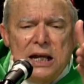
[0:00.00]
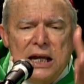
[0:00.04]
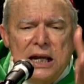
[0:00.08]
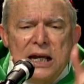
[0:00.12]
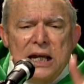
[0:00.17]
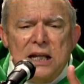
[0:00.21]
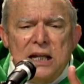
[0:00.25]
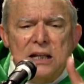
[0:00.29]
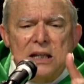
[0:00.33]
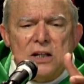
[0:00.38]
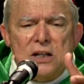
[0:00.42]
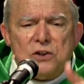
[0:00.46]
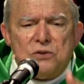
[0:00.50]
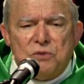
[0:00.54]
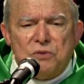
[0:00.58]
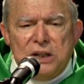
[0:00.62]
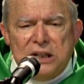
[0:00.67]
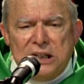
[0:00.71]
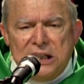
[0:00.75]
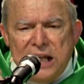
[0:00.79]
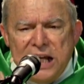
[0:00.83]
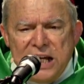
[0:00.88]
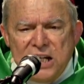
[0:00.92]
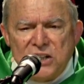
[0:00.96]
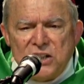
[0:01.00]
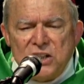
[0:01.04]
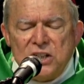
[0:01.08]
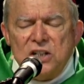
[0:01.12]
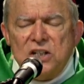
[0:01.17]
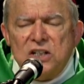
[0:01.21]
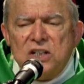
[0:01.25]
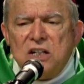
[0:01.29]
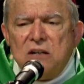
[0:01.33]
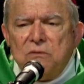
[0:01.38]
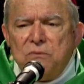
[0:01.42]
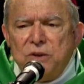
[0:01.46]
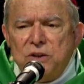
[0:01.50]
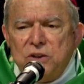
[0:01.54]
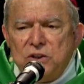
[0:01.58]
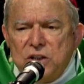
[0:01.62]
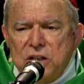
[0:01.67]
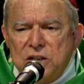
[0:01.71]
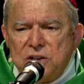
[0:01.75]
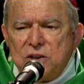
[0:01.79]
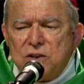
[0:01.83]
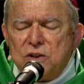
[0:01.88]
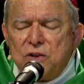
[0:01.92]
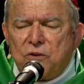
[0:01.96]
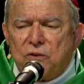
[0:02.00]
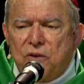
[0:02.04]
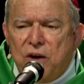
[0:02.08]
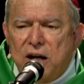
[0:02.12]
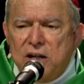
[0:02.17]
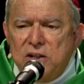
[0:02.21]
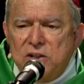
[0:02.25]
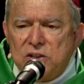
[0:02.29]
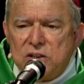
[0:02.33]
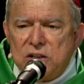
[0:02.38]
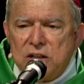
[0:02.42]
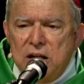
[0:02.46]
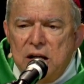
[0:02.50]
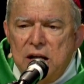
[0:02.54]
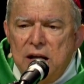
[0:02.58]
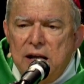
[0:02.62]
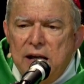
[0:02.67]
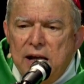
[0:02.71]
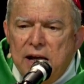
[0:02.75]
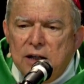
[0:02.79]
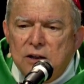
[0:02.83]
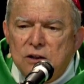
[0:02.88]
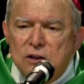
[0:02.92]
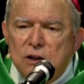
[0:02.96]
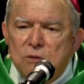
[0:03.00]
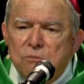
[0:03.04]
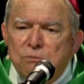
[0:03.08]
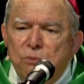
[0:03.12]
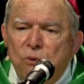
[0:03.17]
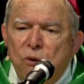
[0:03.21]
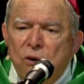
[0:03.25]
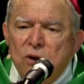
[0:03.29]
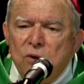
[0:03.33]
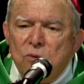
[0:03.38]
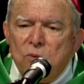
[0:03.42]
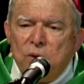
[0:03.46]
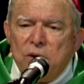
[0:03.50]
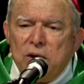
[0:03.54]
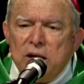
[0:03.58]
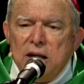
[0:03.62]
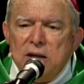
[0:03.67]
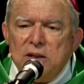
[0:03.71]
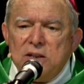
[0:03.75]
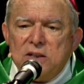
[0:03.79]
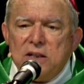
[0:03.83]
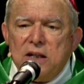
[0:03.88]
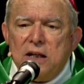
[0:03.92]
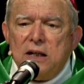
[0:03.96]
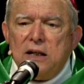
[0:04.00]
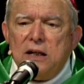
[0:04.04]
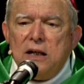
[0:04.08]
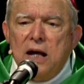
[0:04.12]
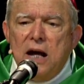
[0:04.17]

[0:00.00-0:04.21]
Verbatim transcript: in this relationship with Jesus Christ and to the point where he said,